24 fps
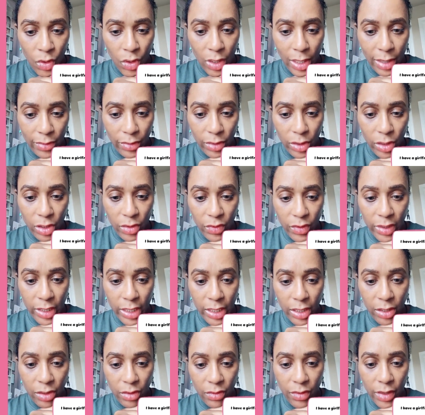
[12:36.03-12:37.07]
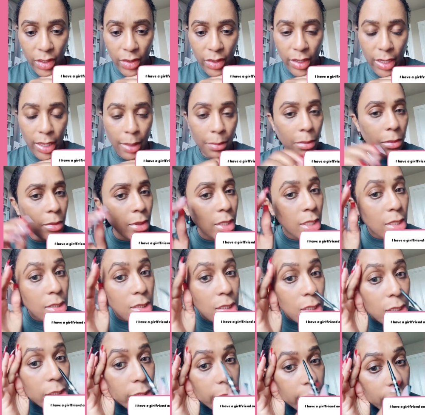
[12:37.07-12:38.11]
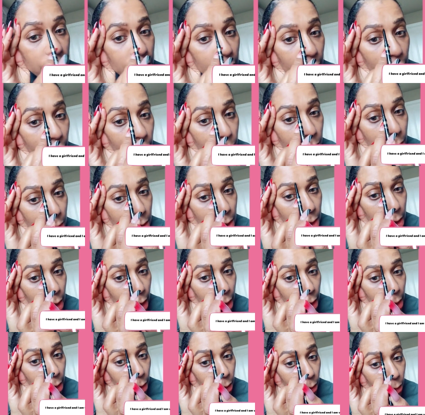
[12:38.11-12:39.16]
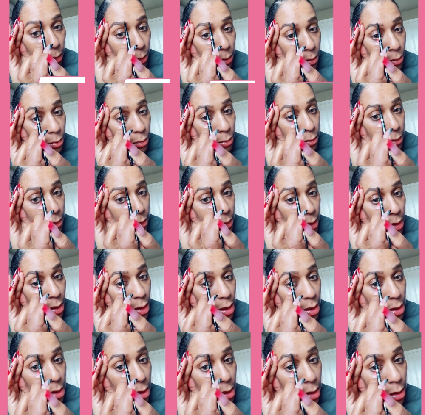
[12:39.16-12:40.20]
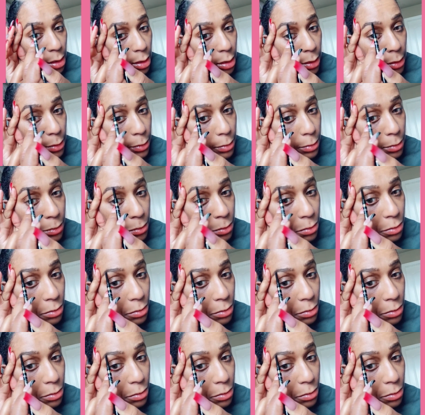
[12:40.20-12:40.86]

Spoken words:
You have a girlfriend and you're very happy. Well, that's good, James. Thank you. That's good.